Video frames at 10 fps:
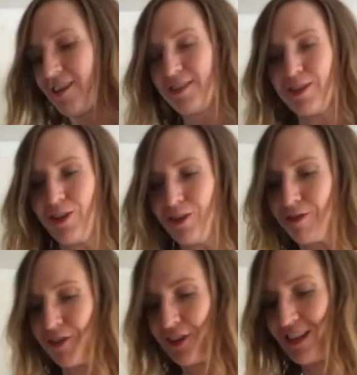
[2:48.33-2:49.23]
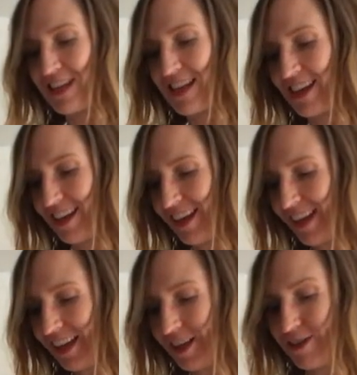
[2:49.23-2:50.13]
salt for the
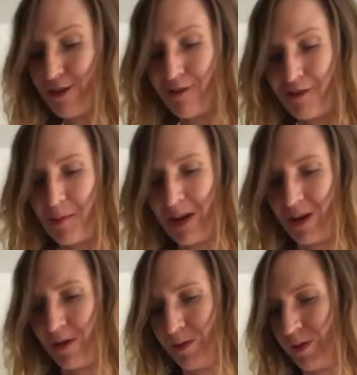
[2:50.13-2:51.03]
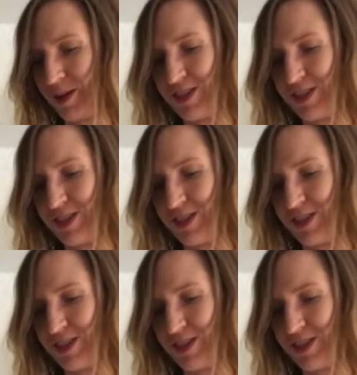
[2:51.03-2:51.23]
anchovy butter, I'm